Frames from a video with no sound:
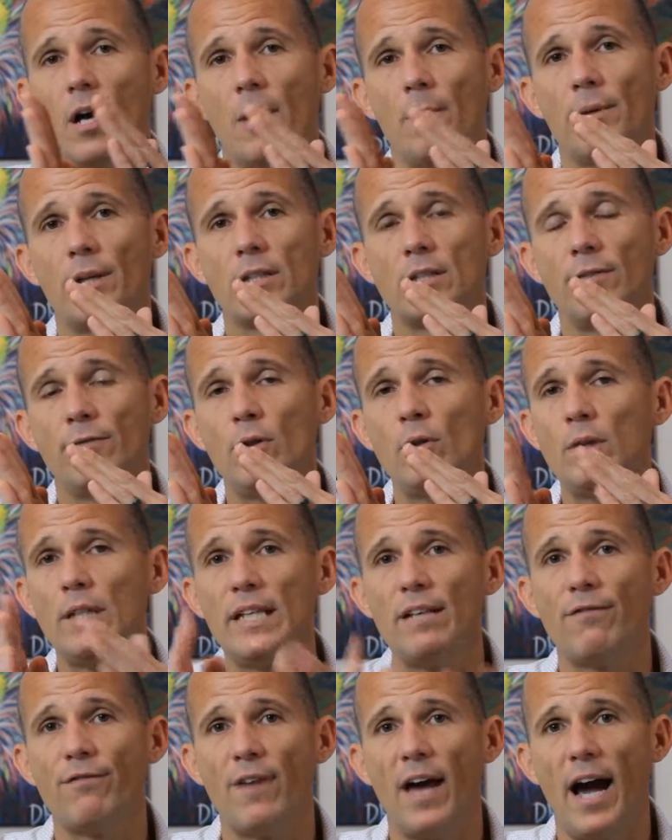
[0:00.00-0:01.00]
because if you
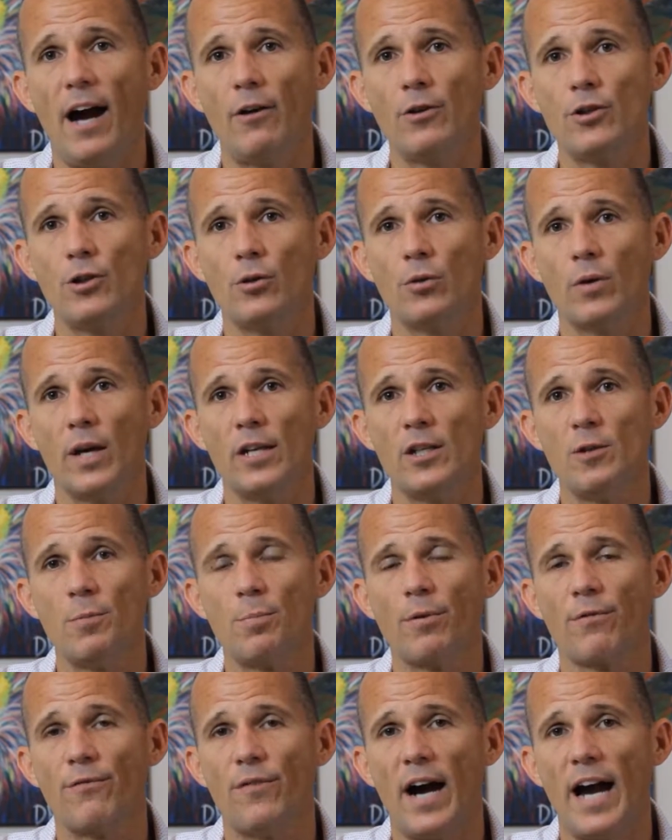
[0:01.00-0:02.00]
lead value and you
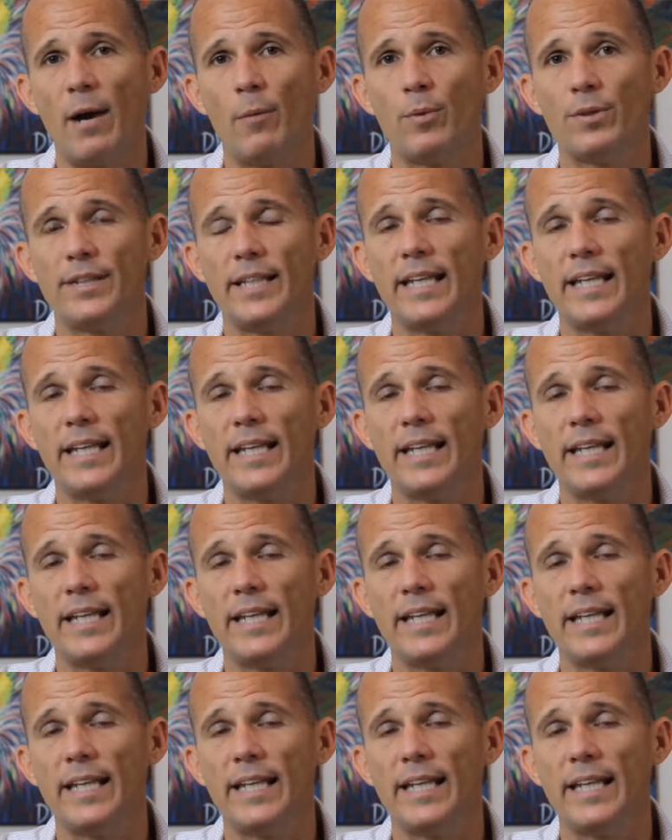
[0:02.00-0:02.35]
provide what